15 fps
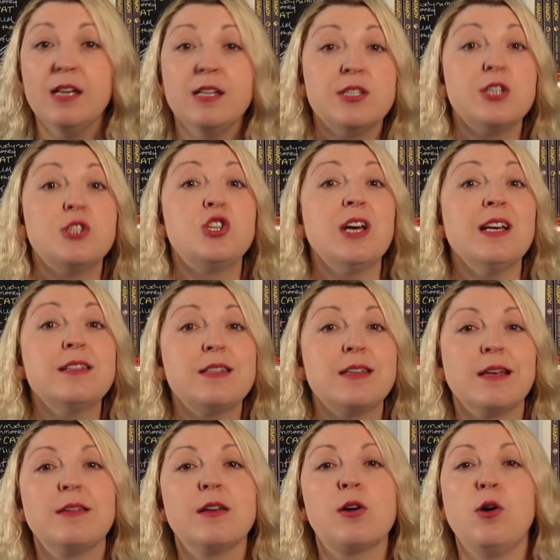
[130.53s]

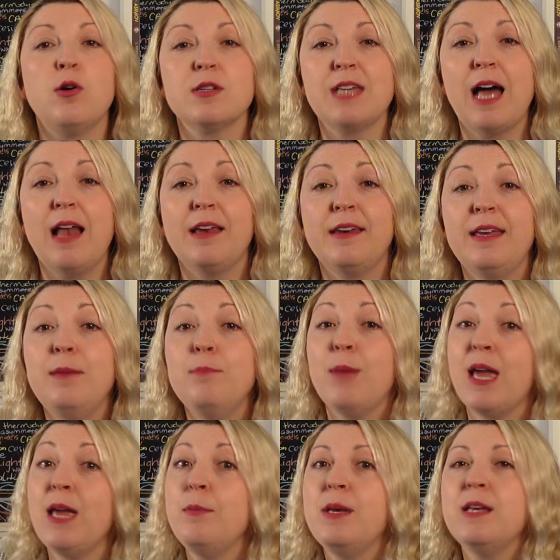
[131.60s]
suggesting that causality
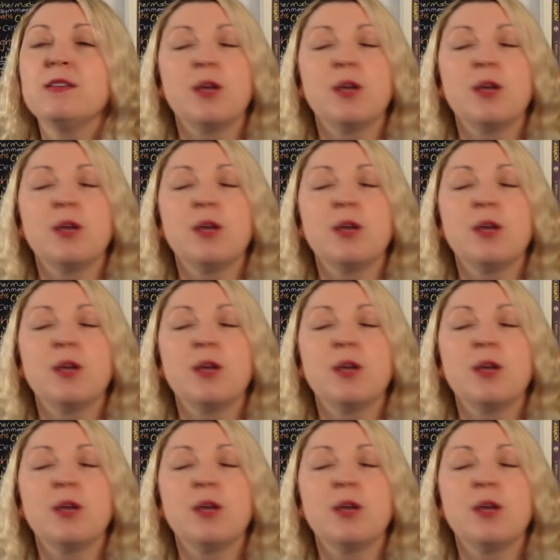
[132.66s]
may be